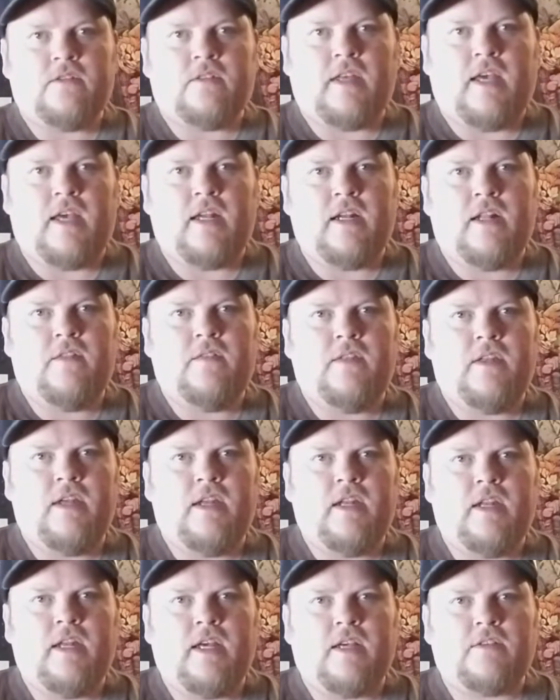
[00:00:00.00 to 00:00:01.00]
that. And
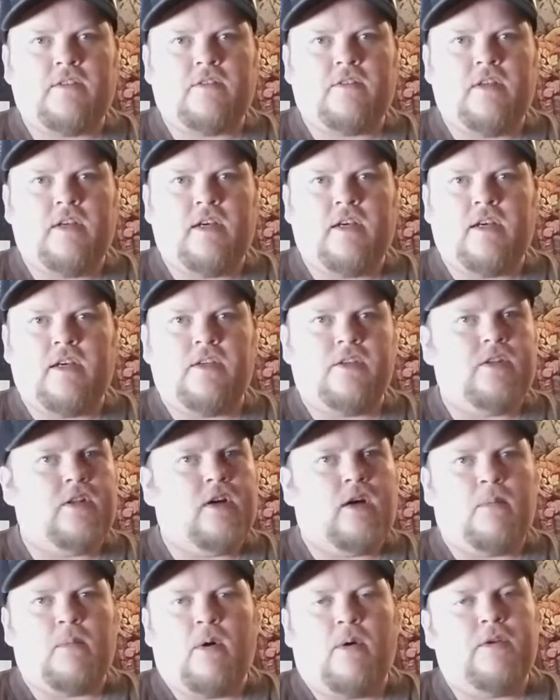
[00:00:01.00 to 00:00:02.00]
then next, you
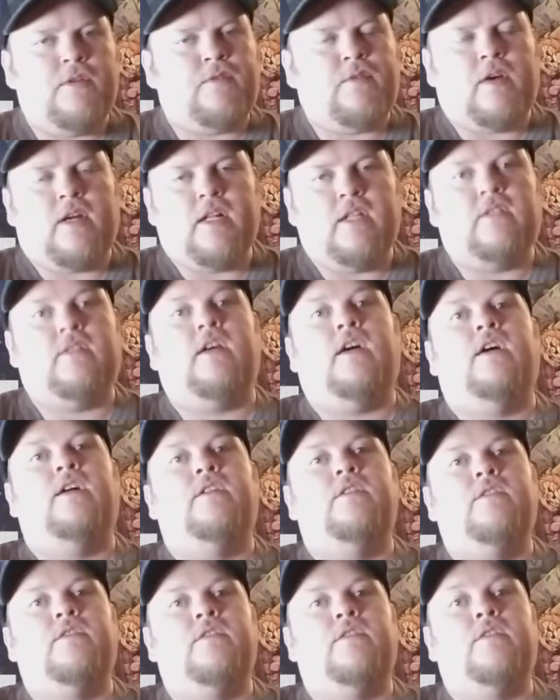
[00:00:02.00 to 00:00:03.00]
know, I'm always finding
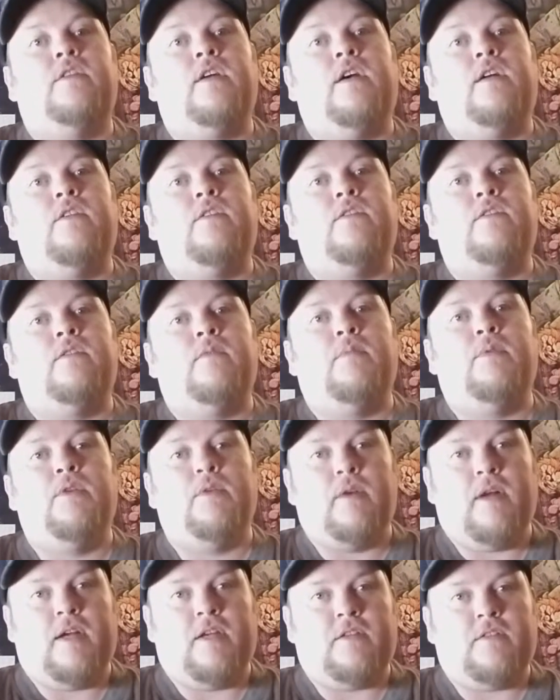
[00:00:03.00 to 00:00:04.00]
tons and tons of
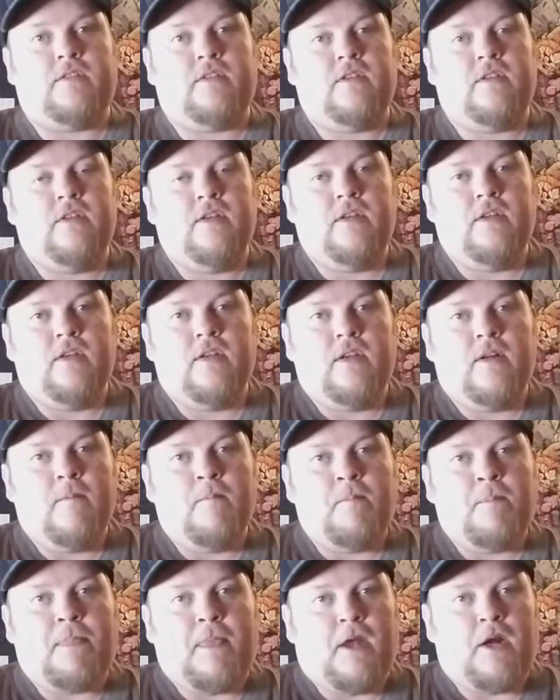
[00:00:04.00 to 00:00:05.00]
Blu-rays.
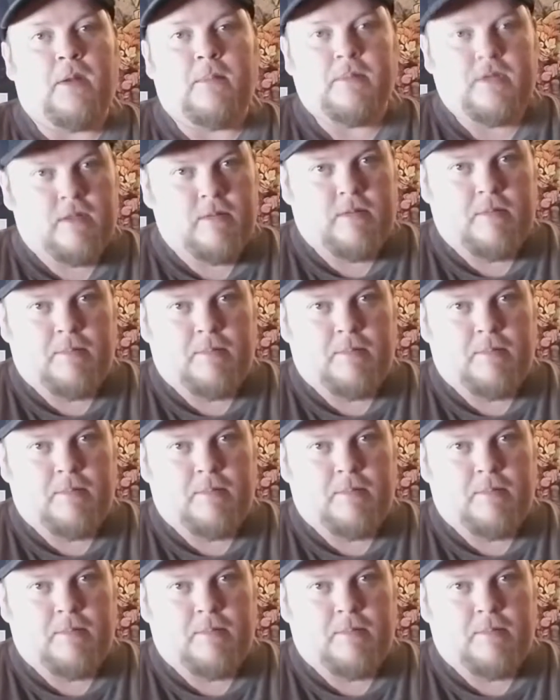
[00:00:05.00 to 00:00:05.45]
I don't mean to be